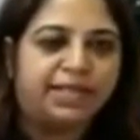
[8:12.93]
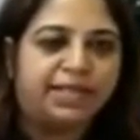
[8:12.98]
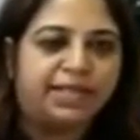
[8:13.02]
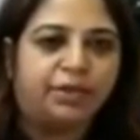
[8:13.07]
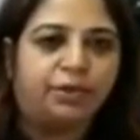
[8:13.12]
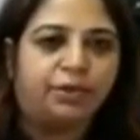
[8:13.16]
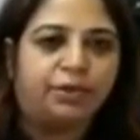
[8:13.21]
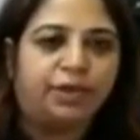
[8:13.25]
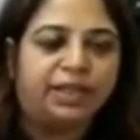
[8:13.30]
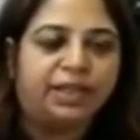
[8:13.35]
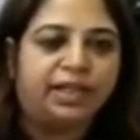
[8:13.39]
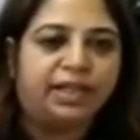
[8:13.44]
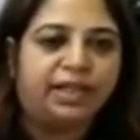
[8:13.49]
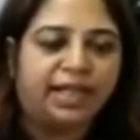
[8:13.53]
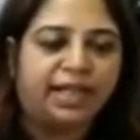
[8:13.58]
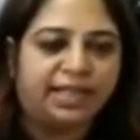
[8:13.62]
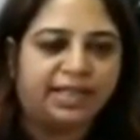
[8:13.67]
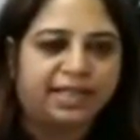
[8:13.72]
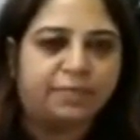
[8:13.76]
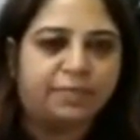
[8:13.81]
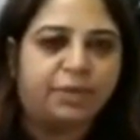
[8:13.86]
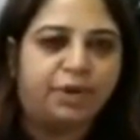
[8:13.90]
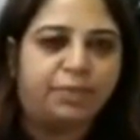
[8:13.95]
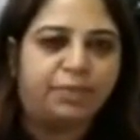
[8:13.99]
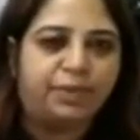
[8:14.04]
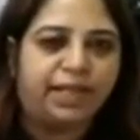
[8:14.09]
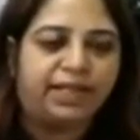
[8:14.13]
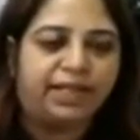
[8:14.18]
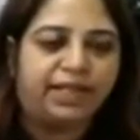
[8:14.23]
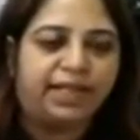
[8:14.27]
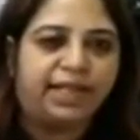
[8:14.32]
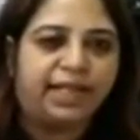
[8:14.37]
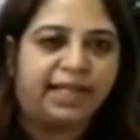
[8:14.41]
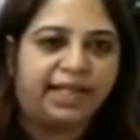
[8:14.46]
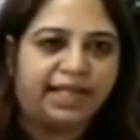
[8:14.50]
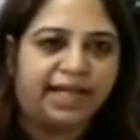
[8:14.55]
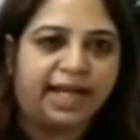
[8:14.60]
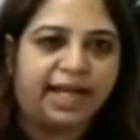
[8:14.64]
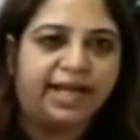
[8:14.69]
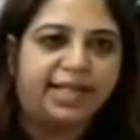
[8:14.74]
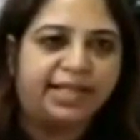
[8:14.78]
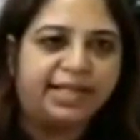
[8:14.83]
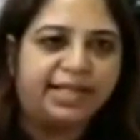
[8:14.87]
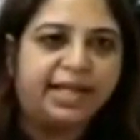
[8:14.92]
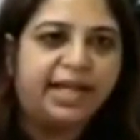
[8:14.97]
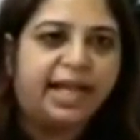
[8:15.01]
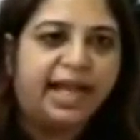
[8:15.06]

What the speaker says: they go in the densely populated areas,